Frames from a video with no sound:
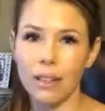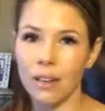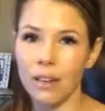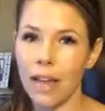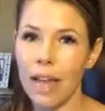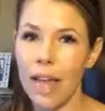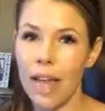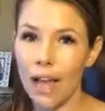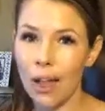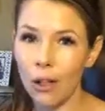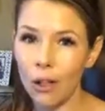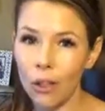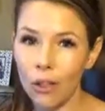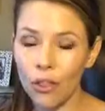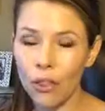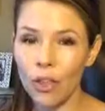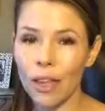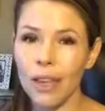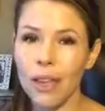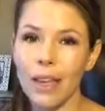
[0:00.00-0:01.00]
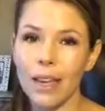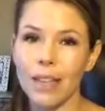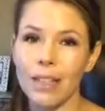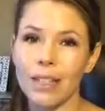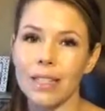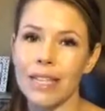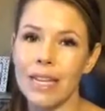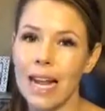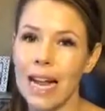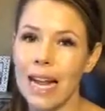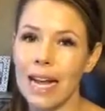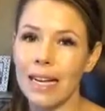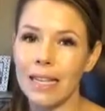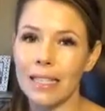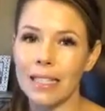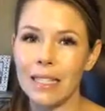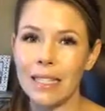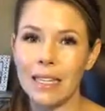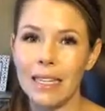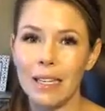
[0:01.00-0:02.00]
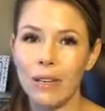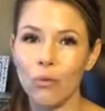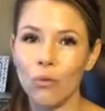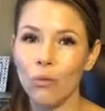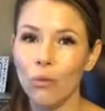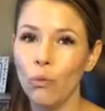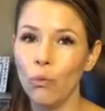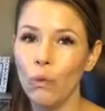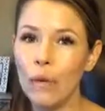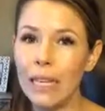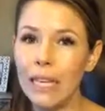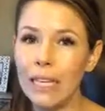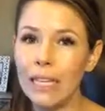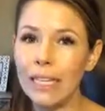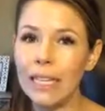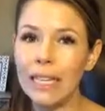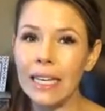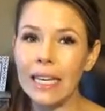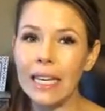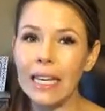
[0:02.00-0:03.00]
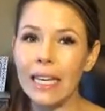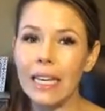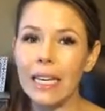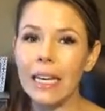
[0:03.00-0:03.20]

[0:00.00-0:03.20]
healthy snacks that really